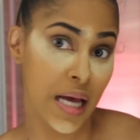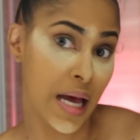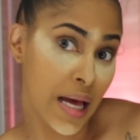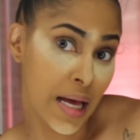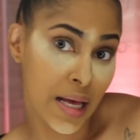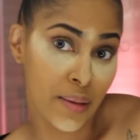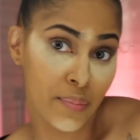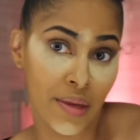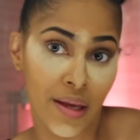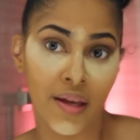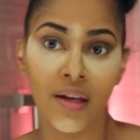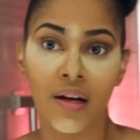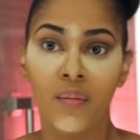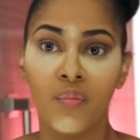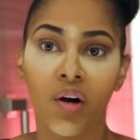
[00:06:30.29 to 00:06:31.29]
time,
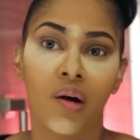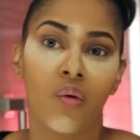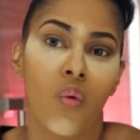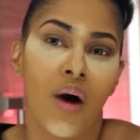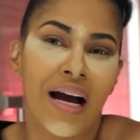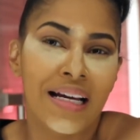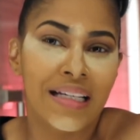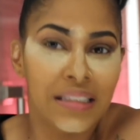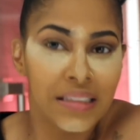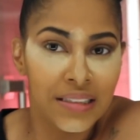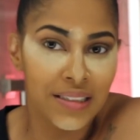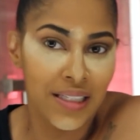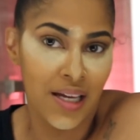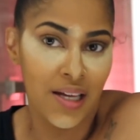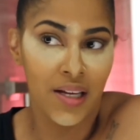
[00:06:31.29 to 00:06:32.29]
and I'm wearing
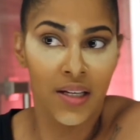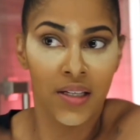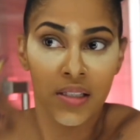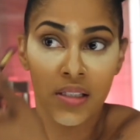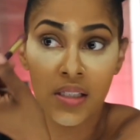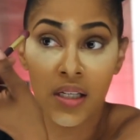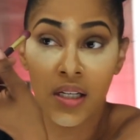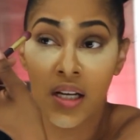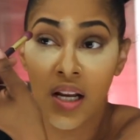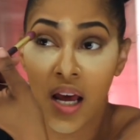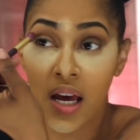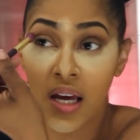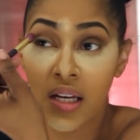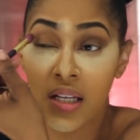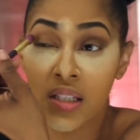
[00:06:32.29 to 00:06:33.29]
white
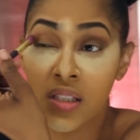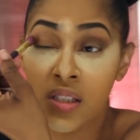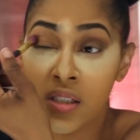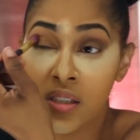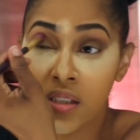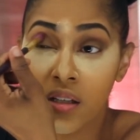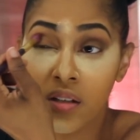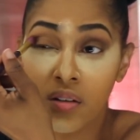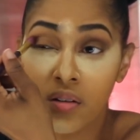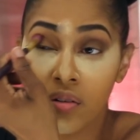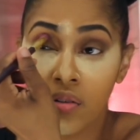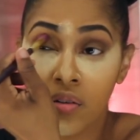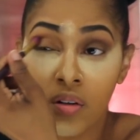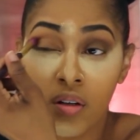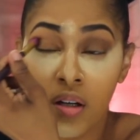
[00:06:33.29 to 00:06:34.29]
tonight,
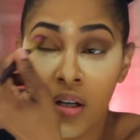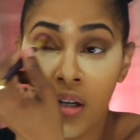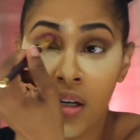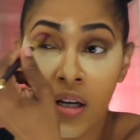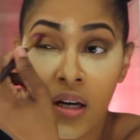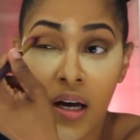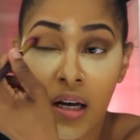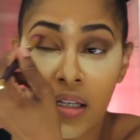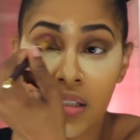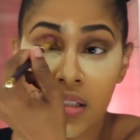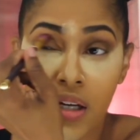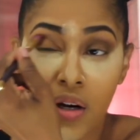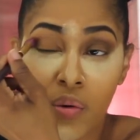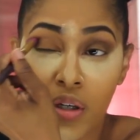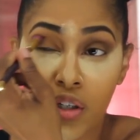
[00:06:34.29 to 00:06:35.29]
so I need to
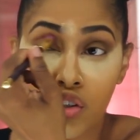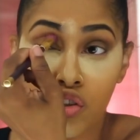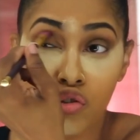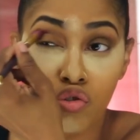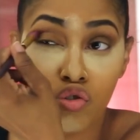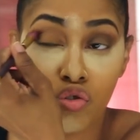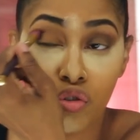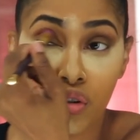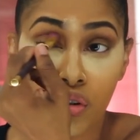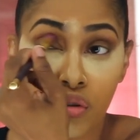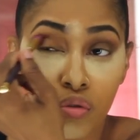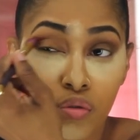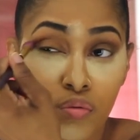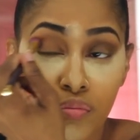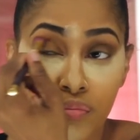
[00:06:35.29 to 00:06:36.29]
go with a neutral.